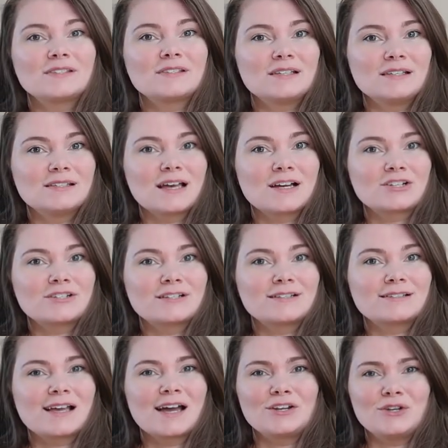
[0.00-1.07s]

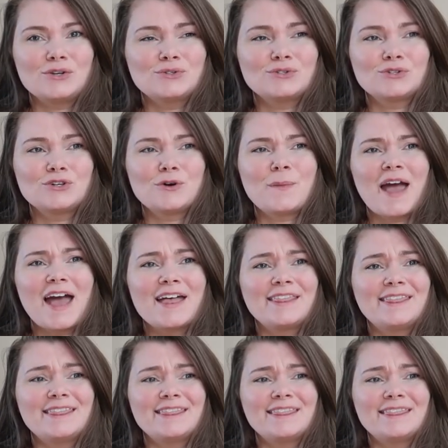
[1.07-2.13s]
C-sections on YouTube
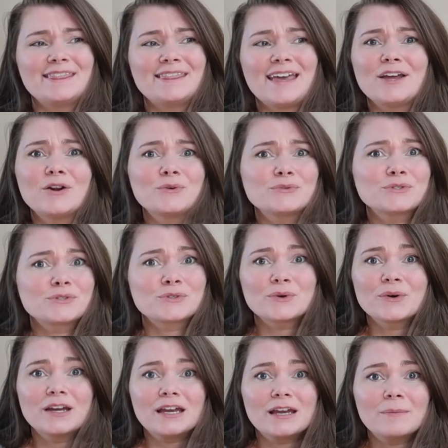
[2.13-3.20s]
and they don't
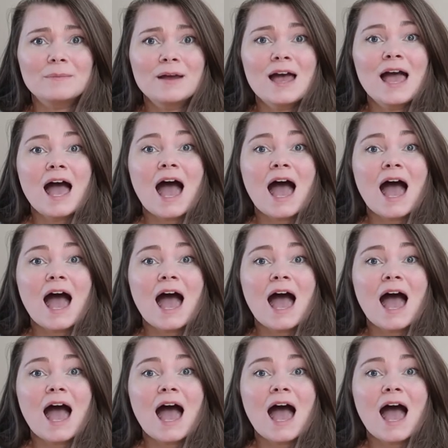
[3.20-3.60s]
scream.